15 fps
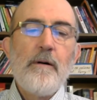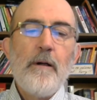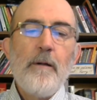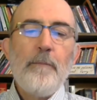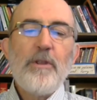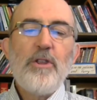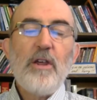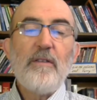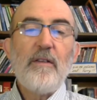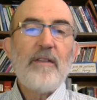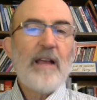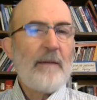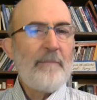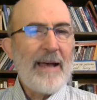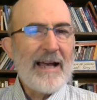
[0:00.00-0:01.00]
But Jesus
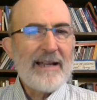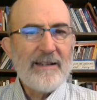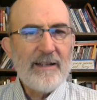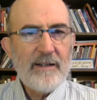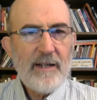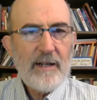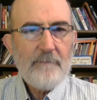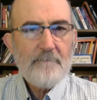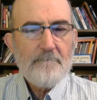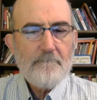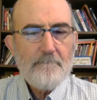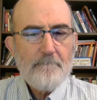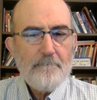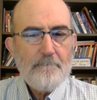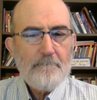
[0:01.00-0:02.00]
got mad, didn't he?
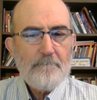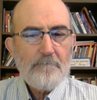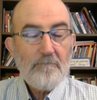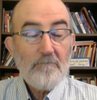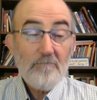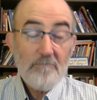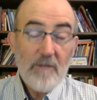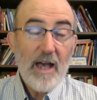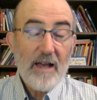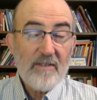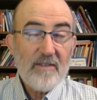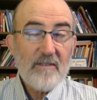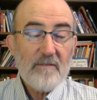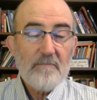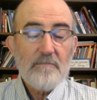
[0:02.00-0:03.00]

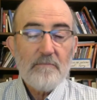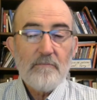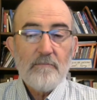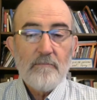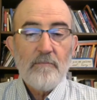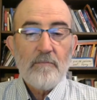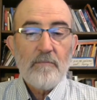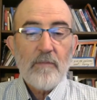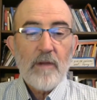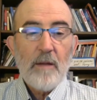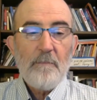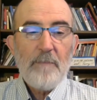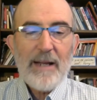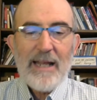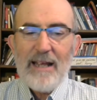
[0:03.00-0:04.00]
Yes.
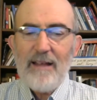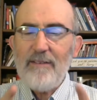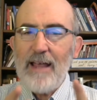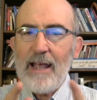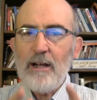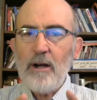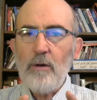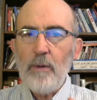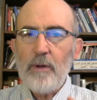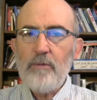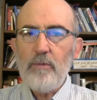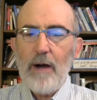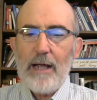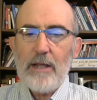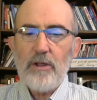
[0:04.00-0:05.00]
But his anger was
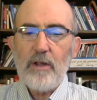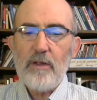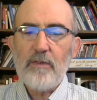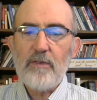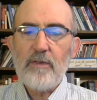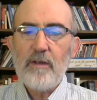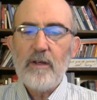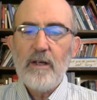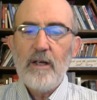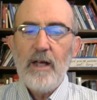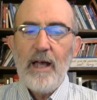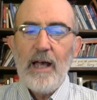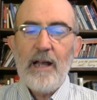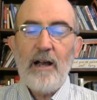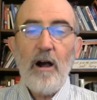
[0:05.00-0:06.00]
righteous,
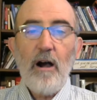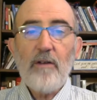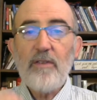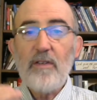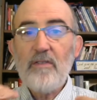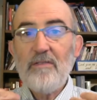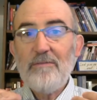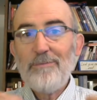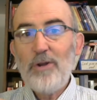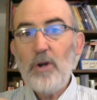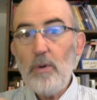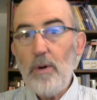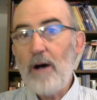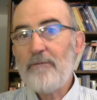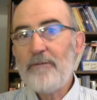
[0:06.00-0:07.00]
and ours is
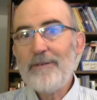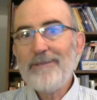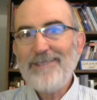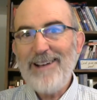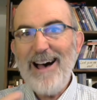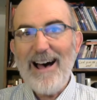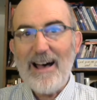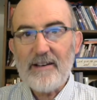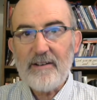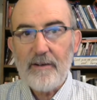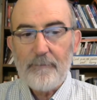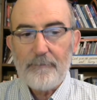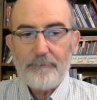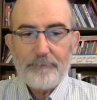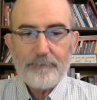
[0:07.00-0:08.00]
too often not.
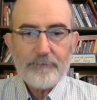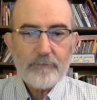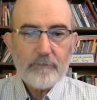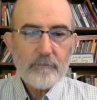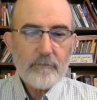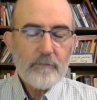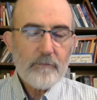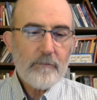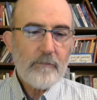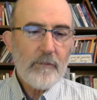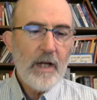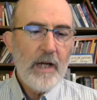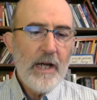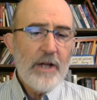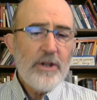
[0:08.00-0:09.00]

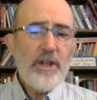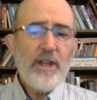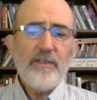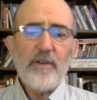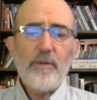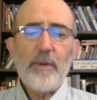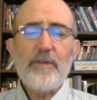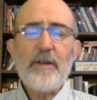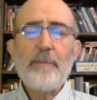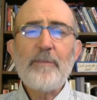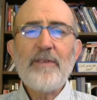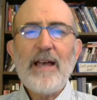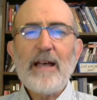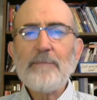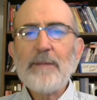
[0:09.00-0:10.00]
Jesus was
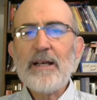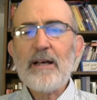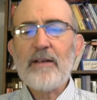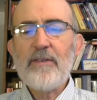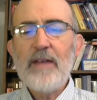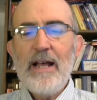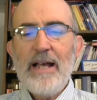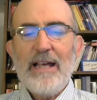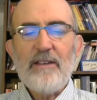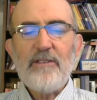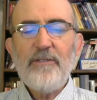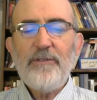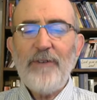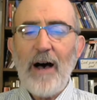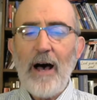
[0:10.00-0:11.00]
upset because his
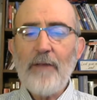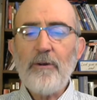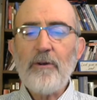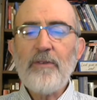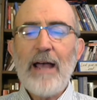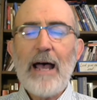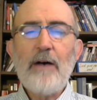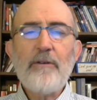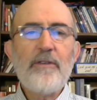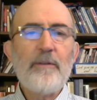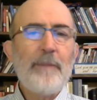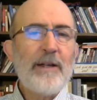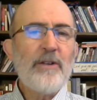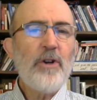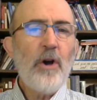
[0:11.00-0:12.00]
Father's house had
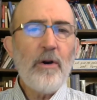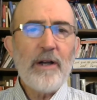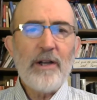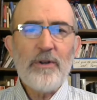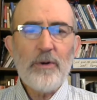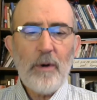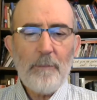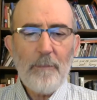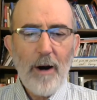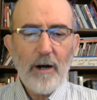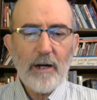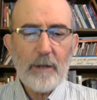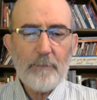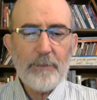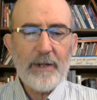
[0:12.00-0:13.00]
been turned into a
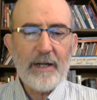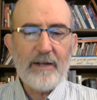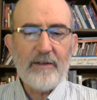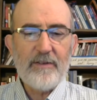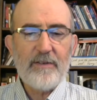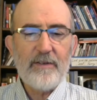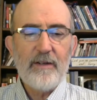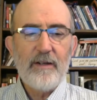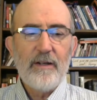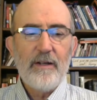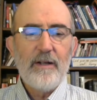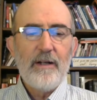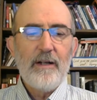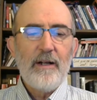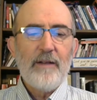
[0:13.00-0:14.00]
marketplace
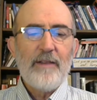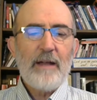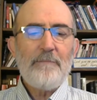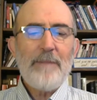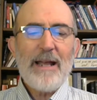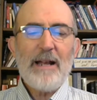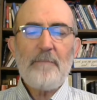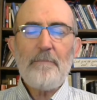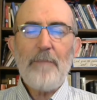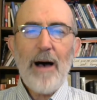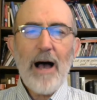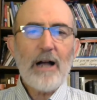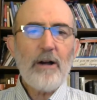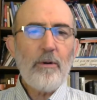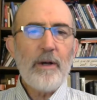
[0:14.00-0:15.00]
that made a
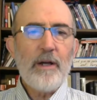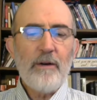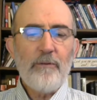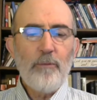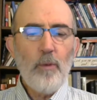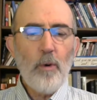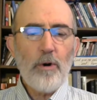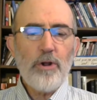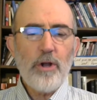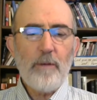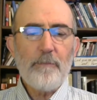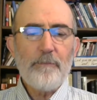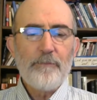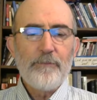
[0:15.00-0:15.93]
mockery of worship